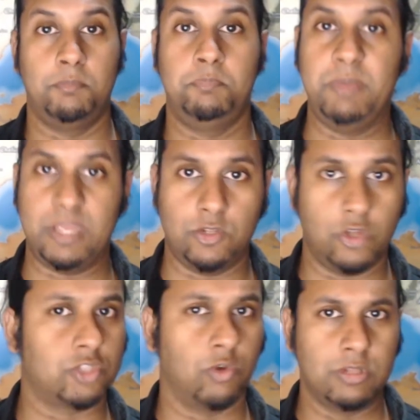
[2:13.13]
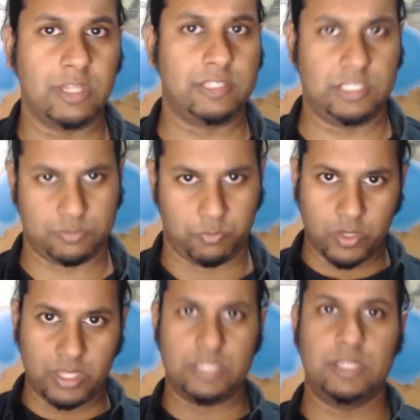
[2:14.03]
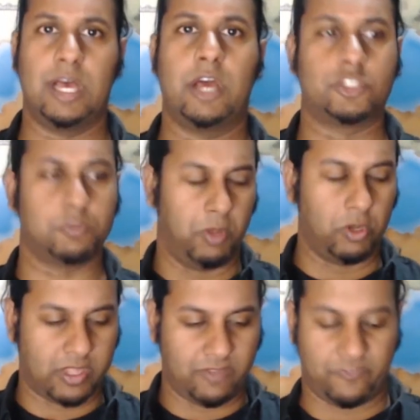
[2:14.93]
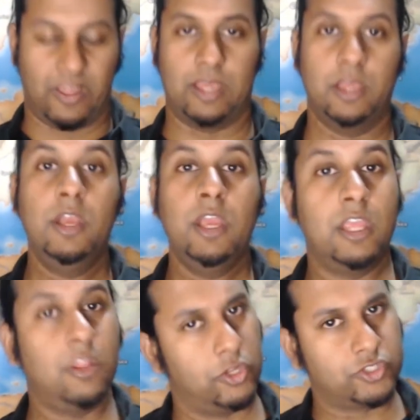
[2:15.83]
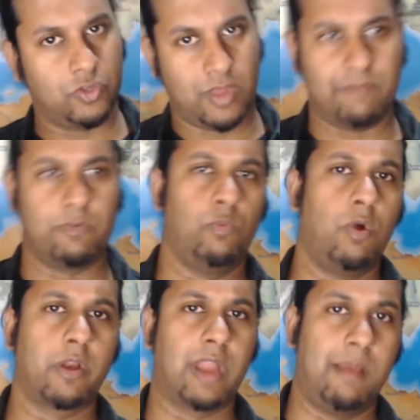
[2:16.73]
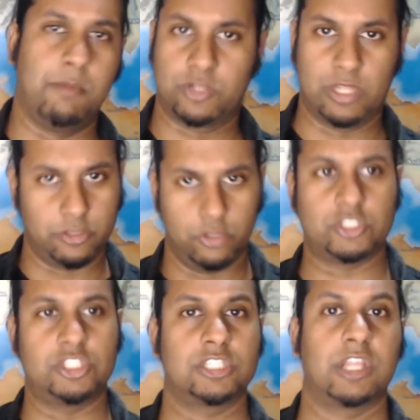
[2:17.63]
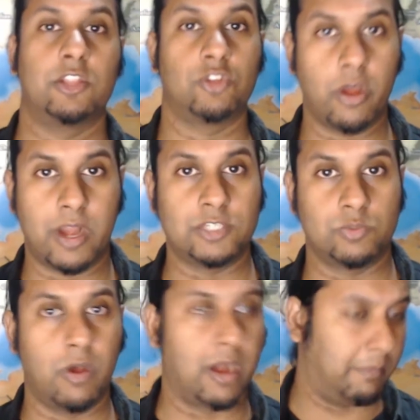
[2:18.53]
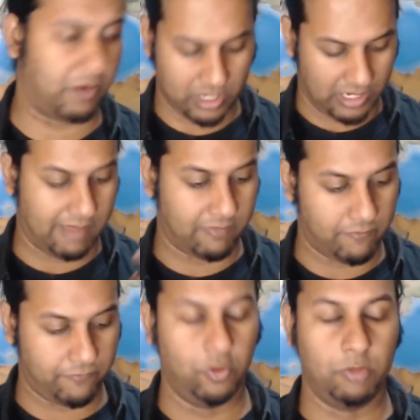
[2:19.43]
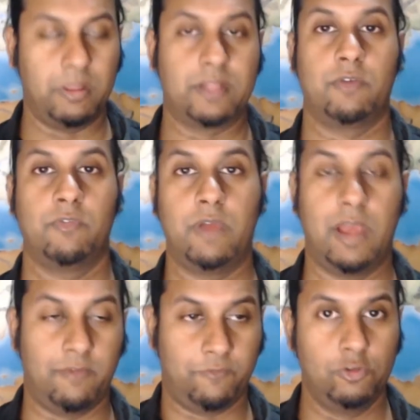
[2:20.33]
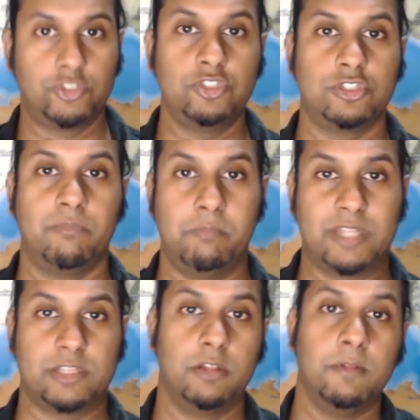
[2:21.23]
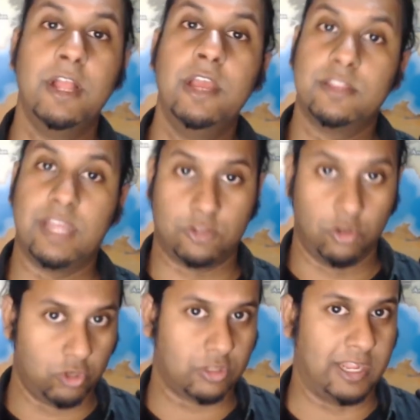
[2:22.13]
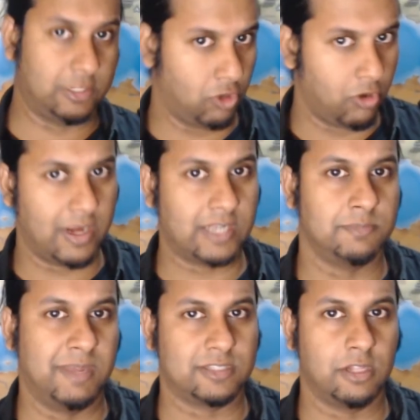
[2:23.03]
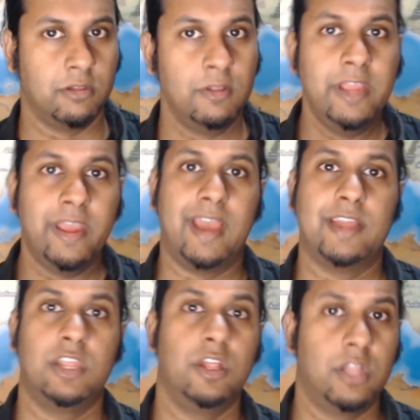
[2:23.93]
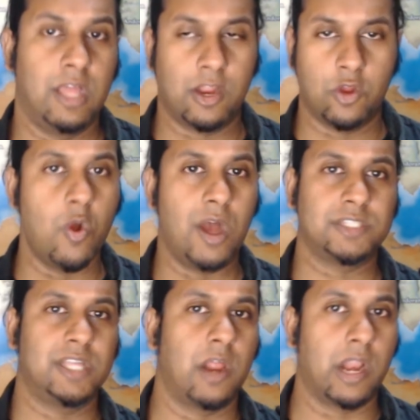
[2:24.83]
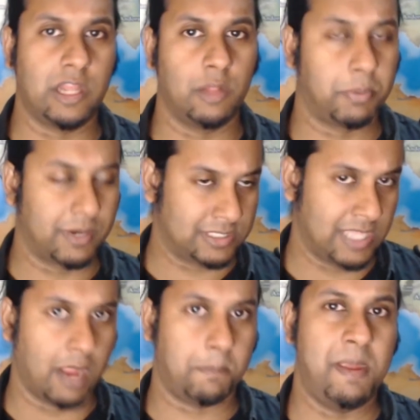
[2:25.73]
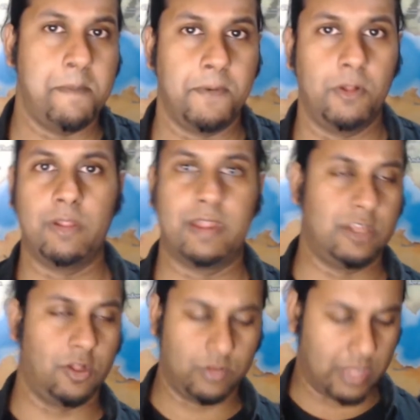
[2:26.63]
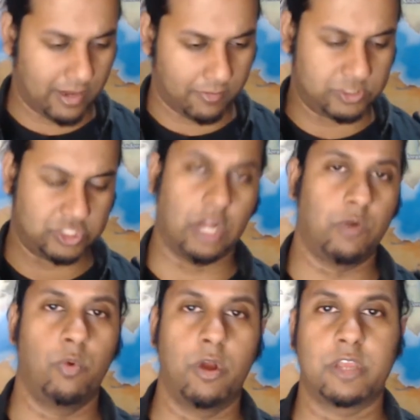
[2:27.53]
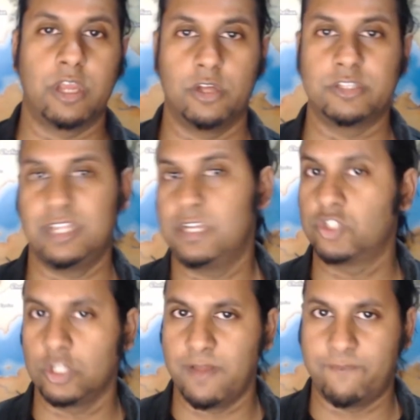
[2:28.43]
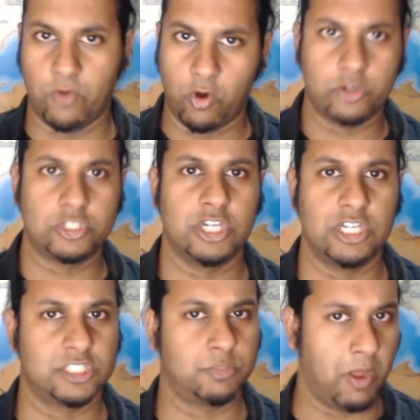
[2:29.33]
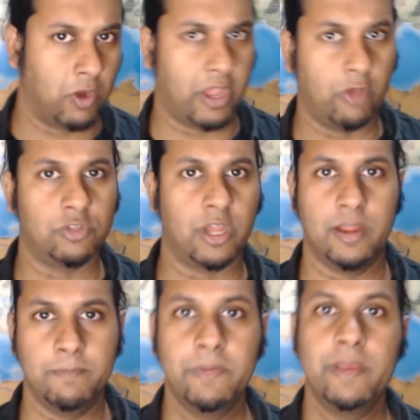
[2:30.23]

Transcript: be not only this really large, bulky fella, he'll also have a warhammer that looks just like Torag's warhammer. He'll have a full suit of metal that'll look like Torag's metal, and he'll go out there and he'll protect people, and he'll like start working on things on the forge in his spare downtime.